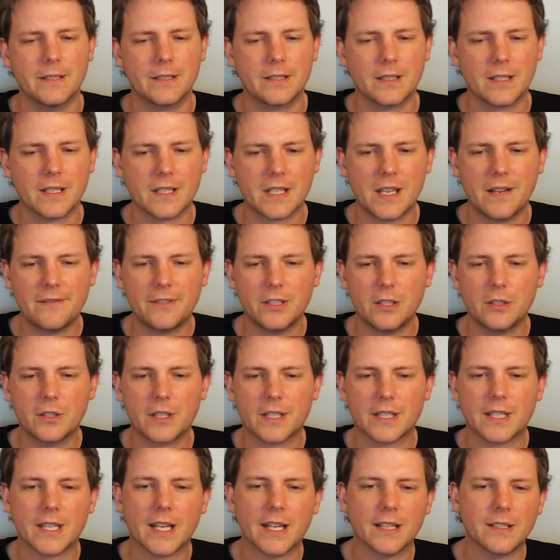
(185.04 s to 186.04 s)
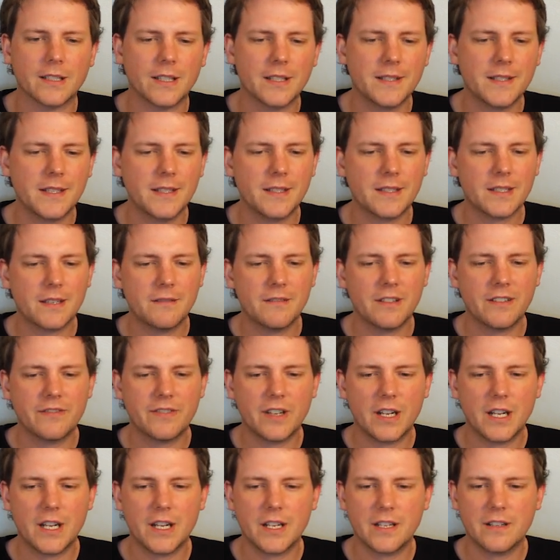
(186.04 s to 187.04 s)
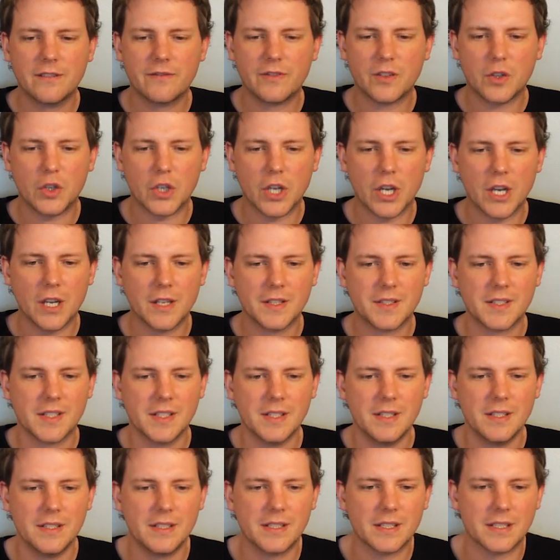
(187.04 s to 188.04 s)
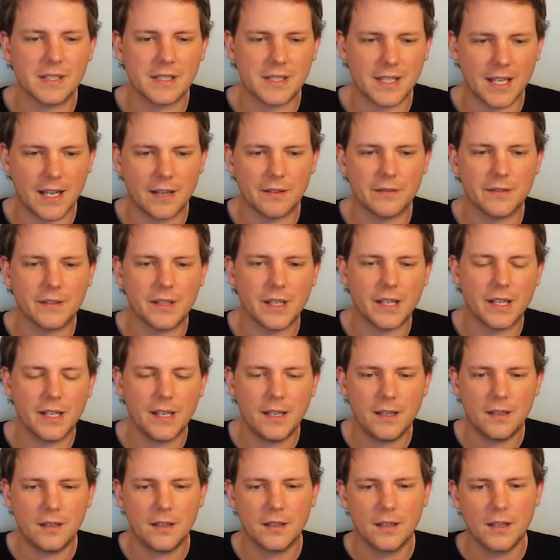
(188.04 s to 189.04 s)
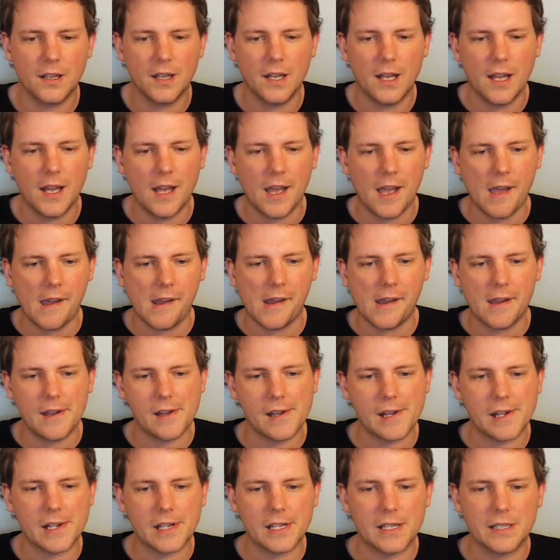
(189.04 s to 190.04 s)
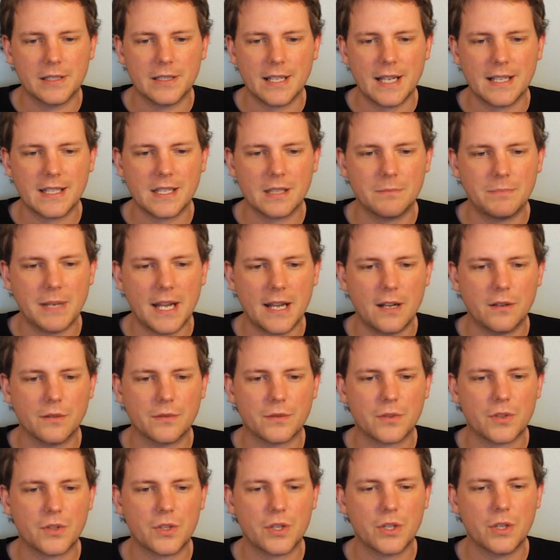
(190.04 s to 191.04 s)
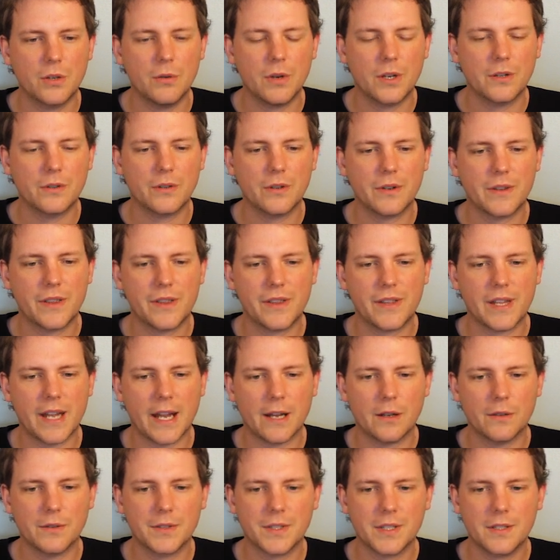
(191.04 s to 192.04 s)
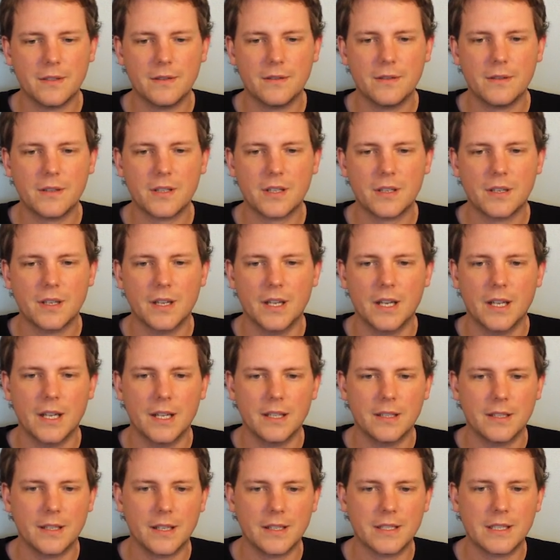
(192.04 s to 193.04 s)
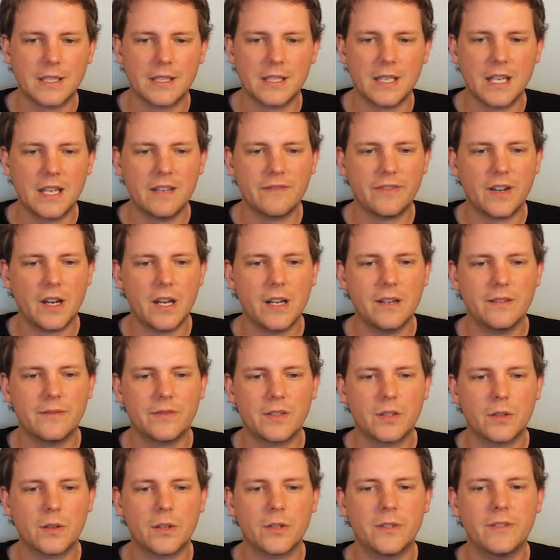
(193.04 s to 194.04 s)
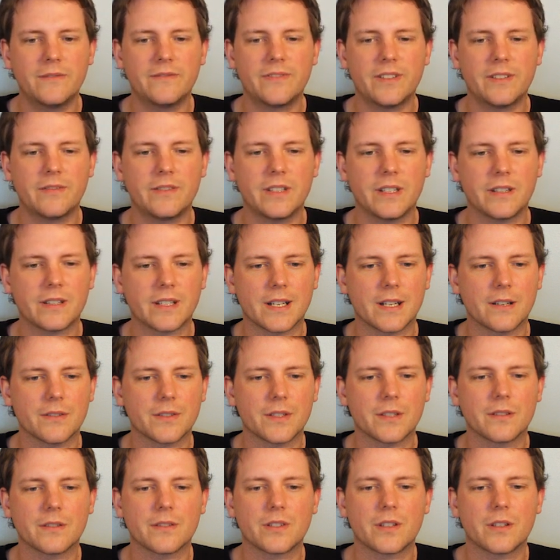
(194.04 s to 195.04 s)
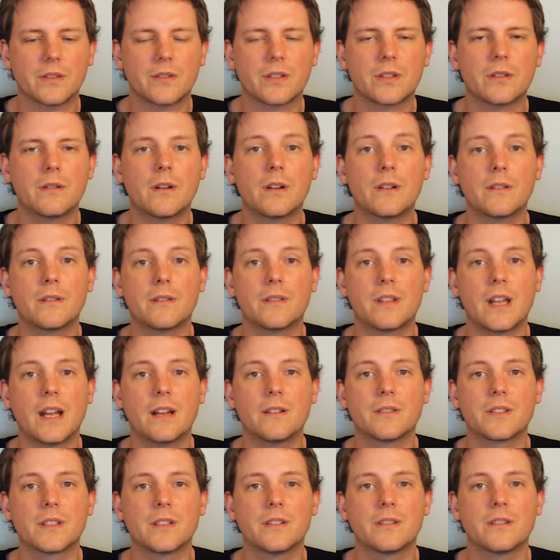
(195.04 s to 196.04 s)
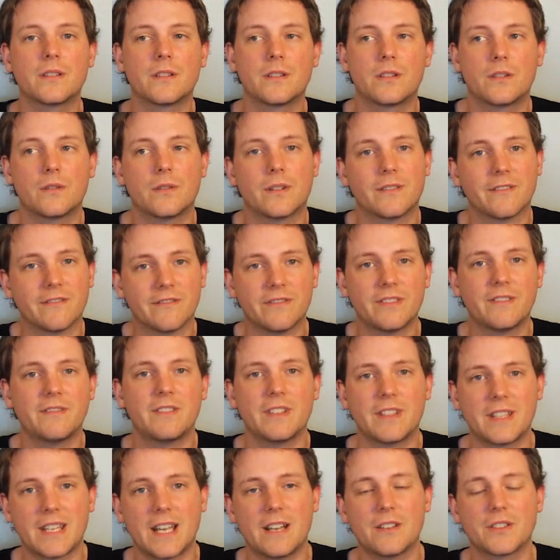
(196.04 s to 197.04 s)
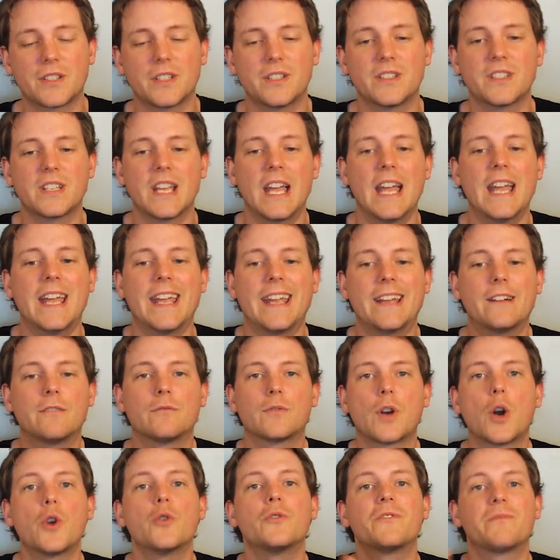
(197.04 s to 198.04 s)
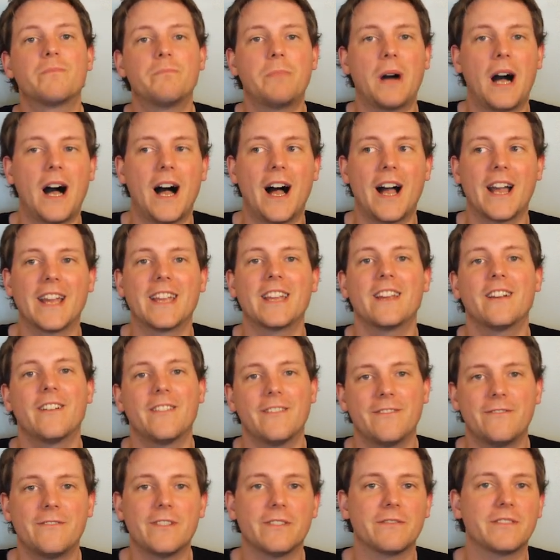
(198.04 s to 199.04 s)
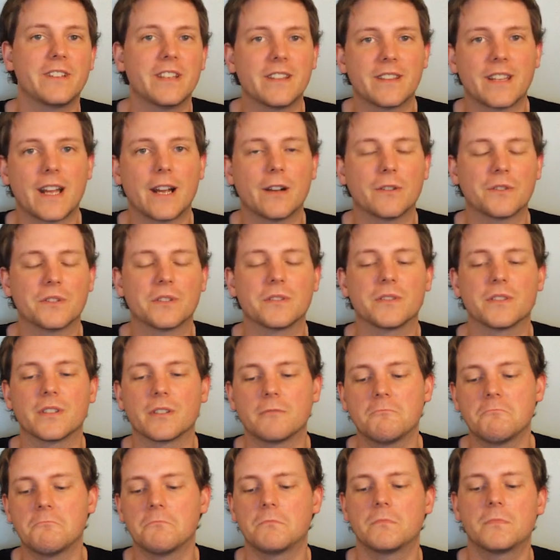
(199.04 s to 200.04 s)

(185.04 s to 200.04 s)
So let's have a look at that. 1975 nurses is down there, and that's about 200,000. 1985, 250,000. So 200,000, 250,000, it rose by 50,000.